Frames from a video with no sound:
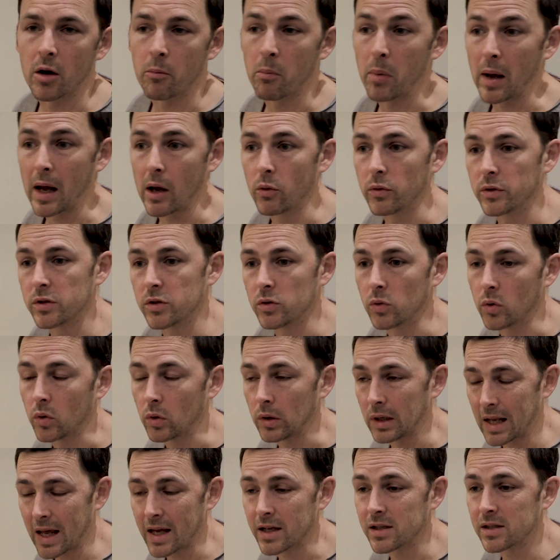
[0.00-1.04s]
about or
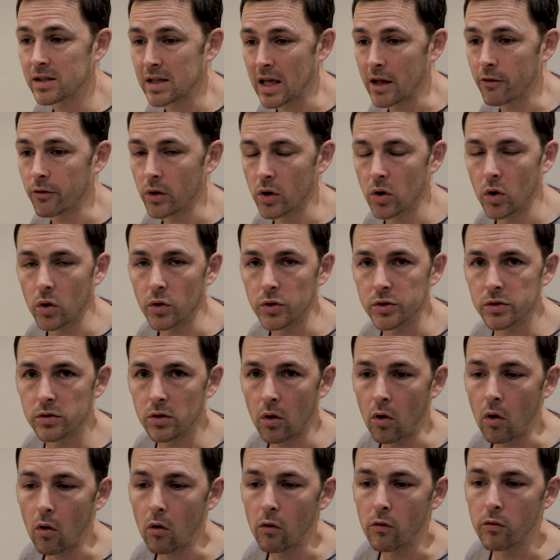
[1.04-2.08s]
less than the cost
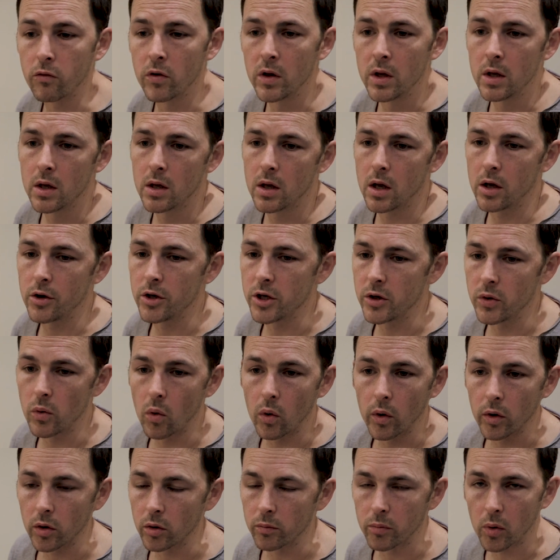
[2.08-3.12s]
of a new
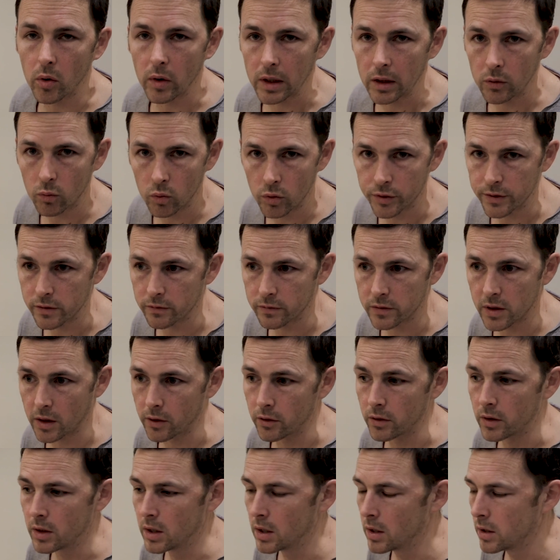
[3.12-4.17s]
oil boiler would have done.